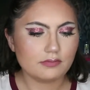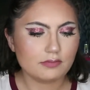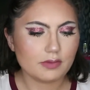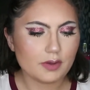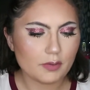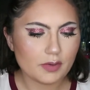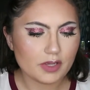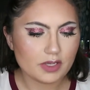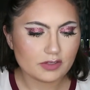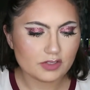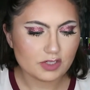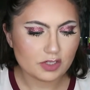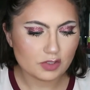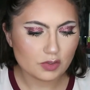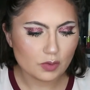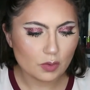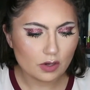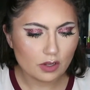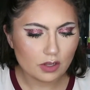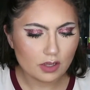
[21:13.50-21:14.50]
But we used to
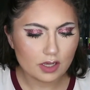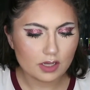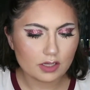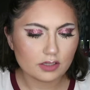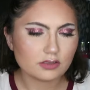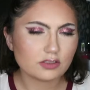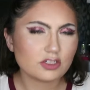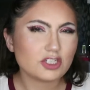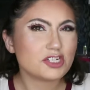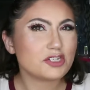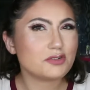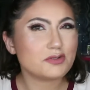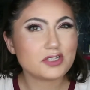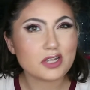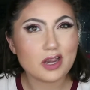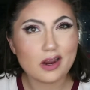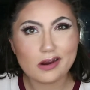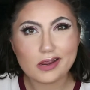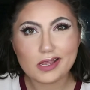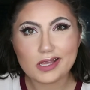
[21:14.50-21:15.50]
squirrel hunt, shoot
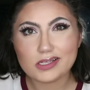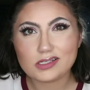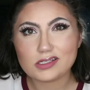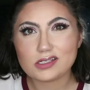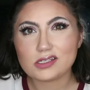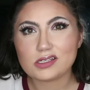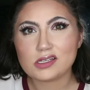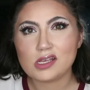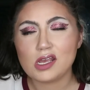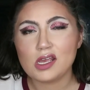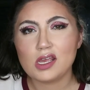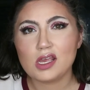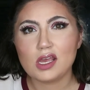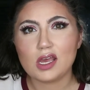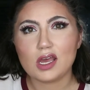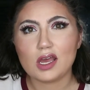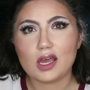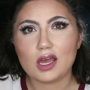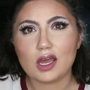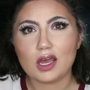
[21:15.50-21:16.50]
targets,
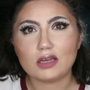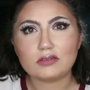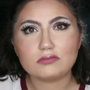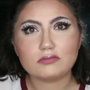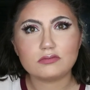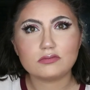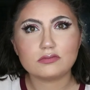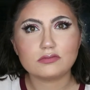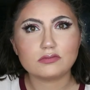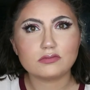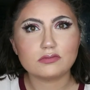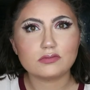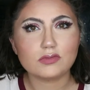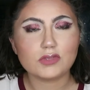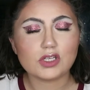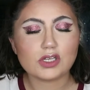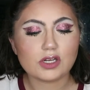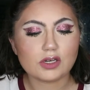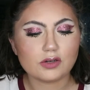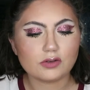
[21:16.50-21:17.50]

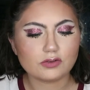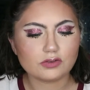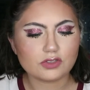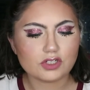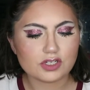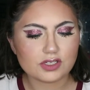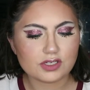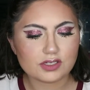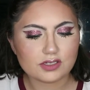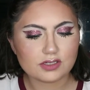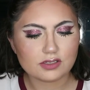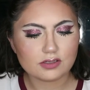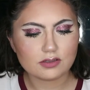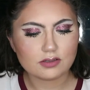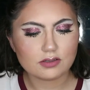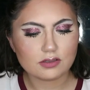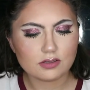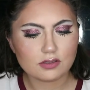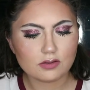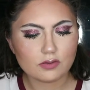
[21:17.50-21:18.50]
you know, just,
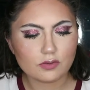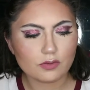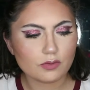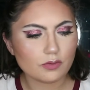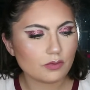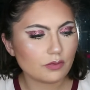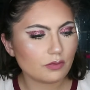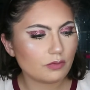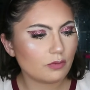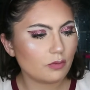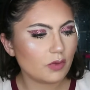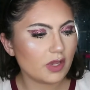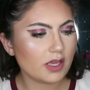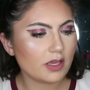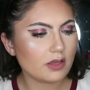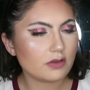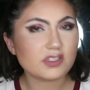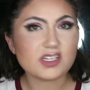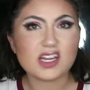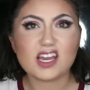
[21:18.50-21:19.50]
we
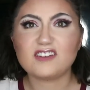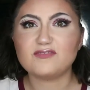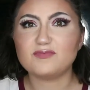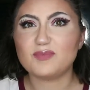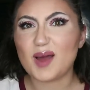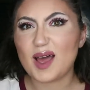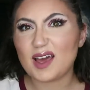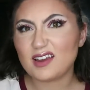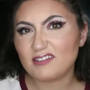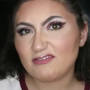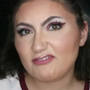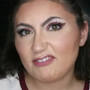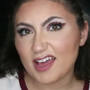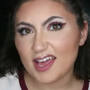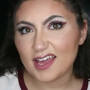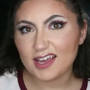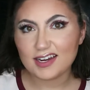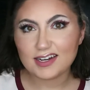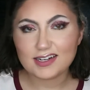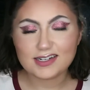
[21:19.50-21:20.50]
used to have
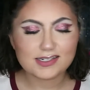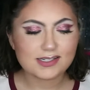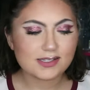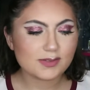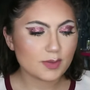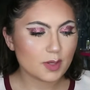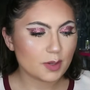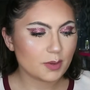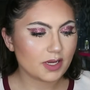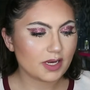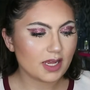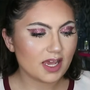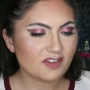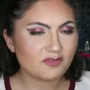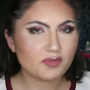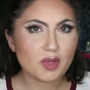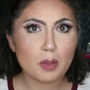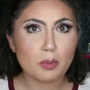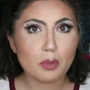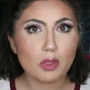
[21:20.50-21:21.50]
bonfires where we'd
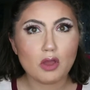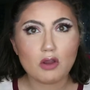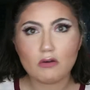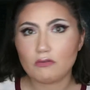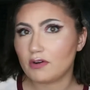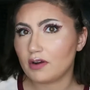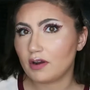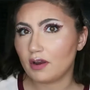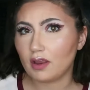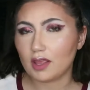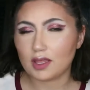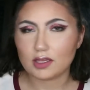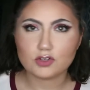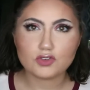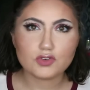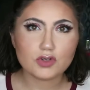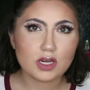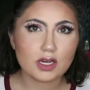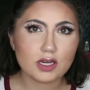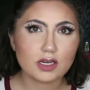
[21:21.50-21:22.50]
have people over and get
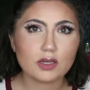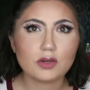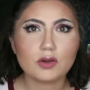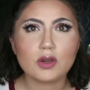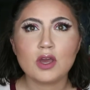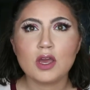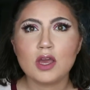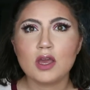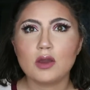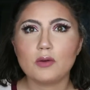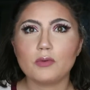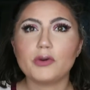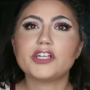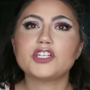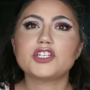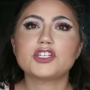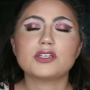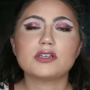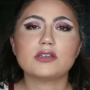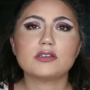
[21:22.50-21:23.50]
drunk,
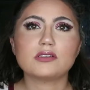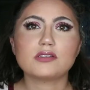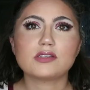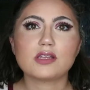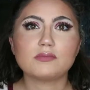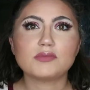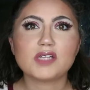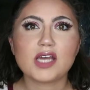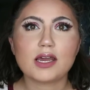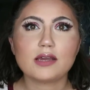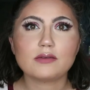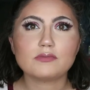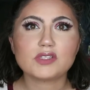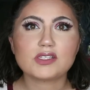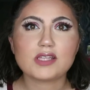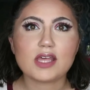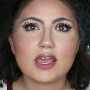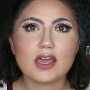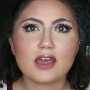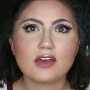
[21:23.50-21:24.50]
which
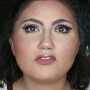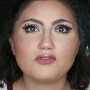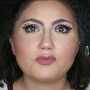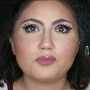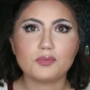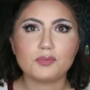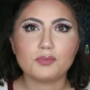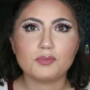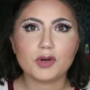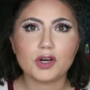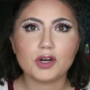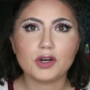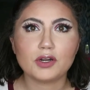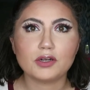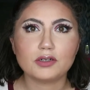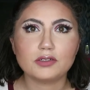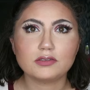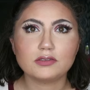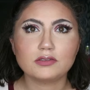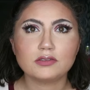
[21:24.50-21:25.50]
sometimes they have
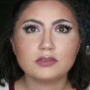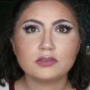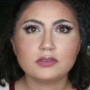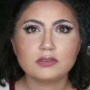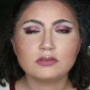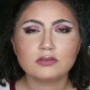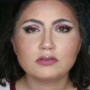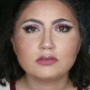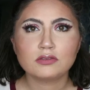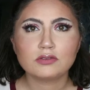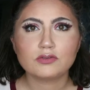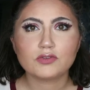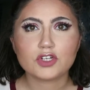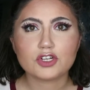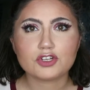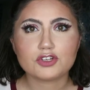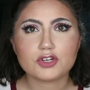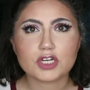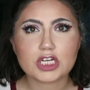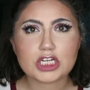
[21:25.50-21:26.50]
burn
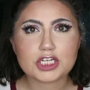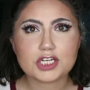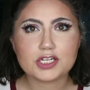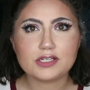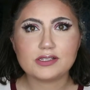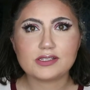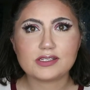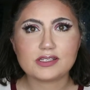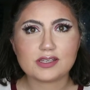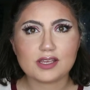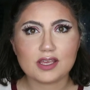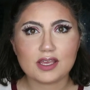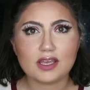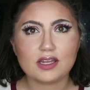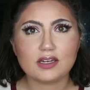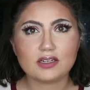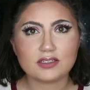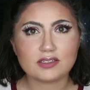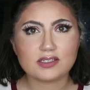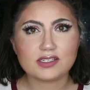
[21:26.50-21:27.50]
restrictions
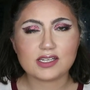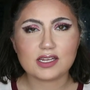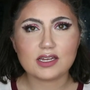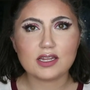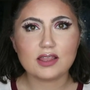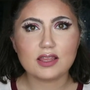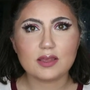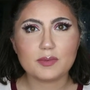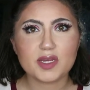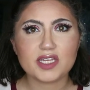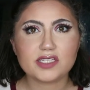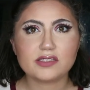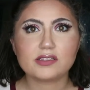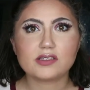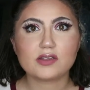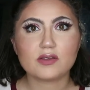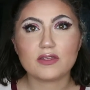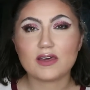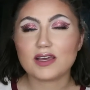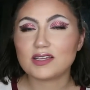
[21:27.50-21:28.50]
in city limits,
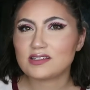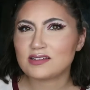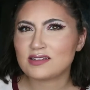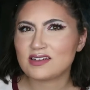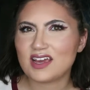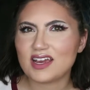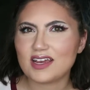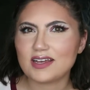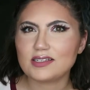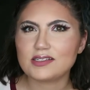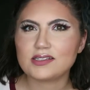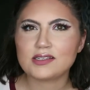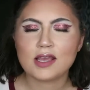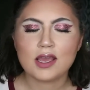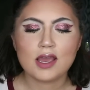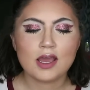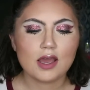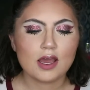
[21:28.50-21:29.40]
so that's nice.